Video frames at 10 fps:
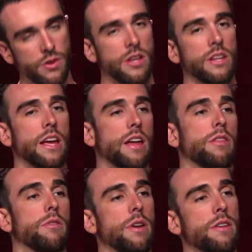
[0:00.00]

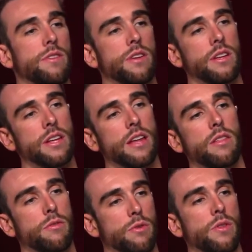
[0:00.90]
if you can get
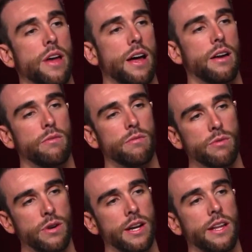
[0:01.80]
through that
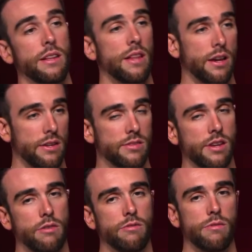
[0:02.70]
really, like you said,
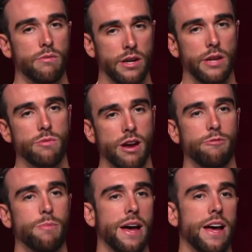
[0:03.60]
a really
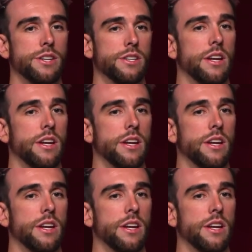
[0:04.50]
rough patch,